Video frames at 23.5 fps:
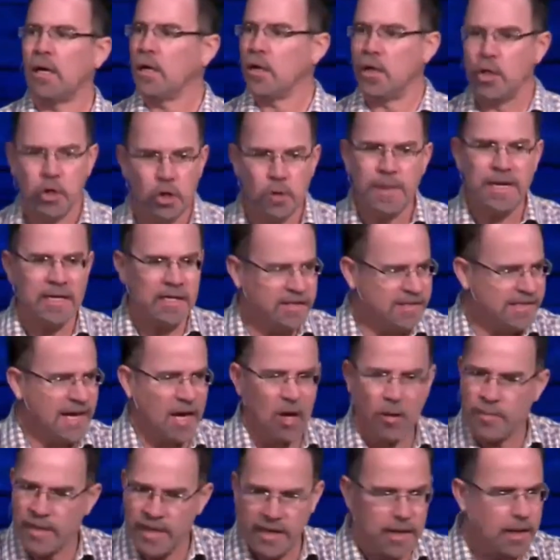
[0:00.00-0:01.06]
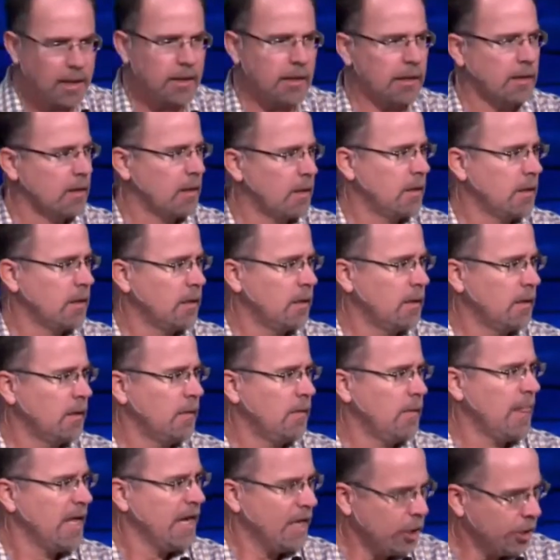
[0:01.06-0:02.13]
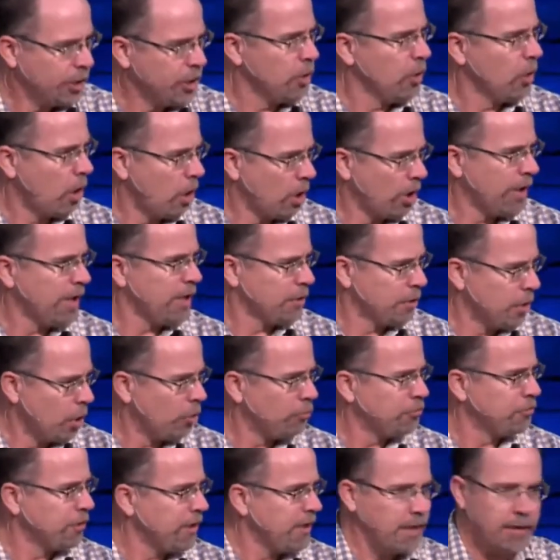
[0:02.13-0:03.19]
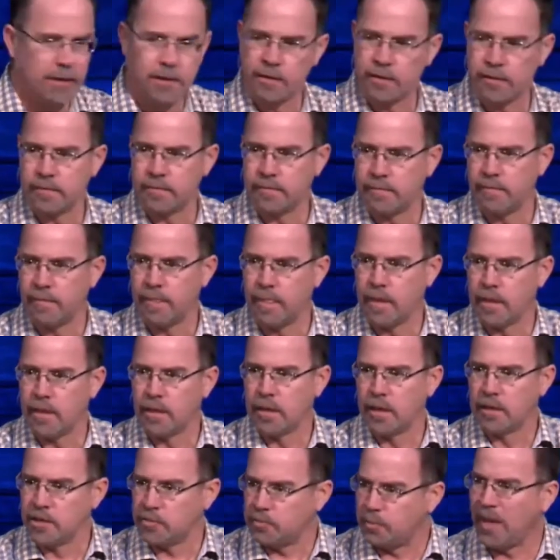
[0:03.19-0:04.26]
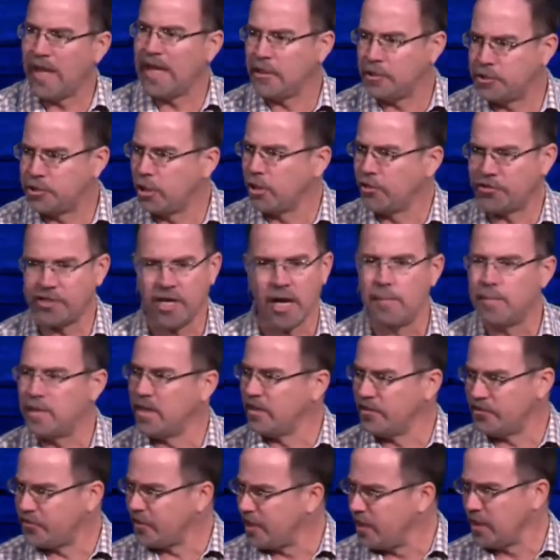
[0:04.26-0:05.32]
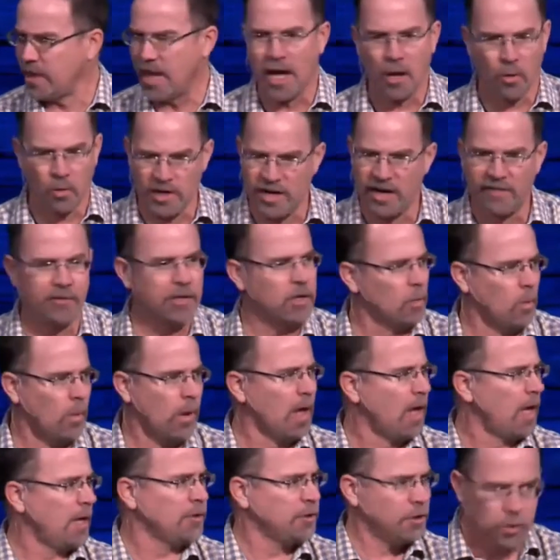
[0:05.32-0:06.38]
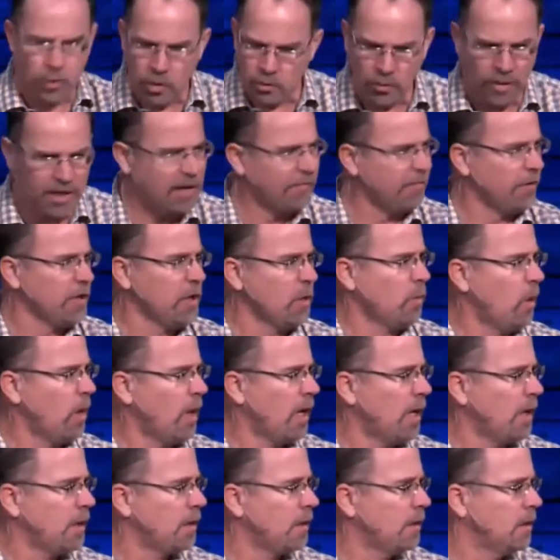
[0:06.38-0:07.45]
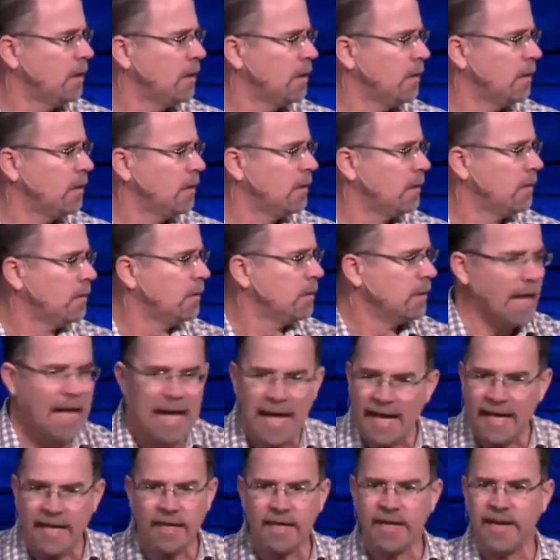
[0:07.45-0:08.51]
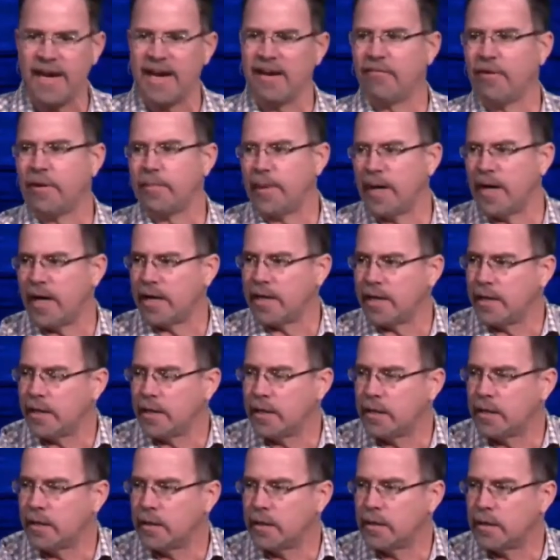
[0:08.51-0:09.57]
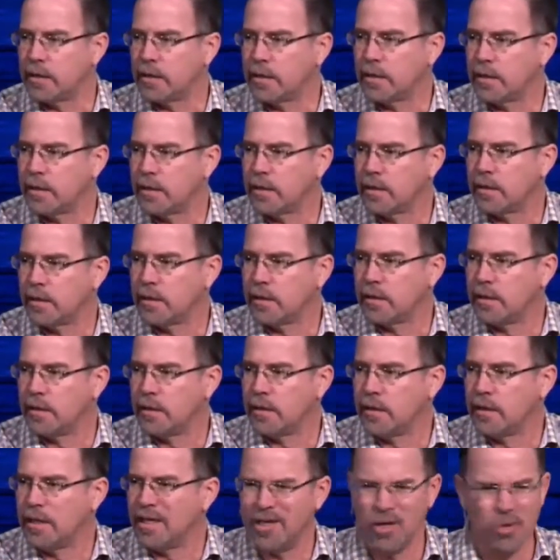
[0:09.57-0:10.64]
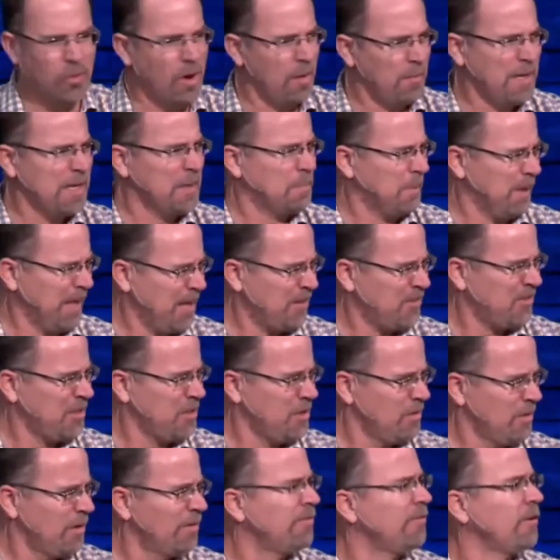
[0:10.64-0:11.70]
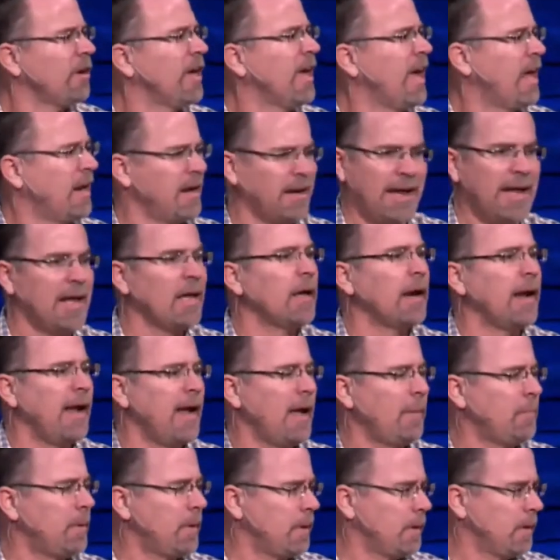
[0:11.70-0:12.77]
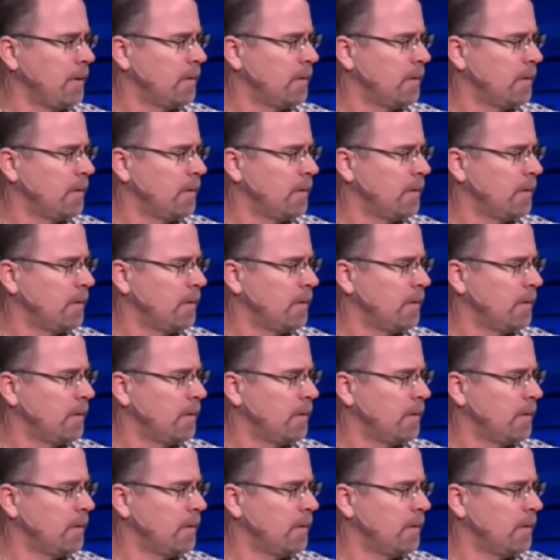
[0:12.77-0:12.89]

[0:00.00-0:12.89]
"You mean to tell me, here you are in adultery, just playing church, coming to the synagogue whenever you want, doing whatever you want, lying to everybody. You want me to bless you? Forget it. It ain't going to happen.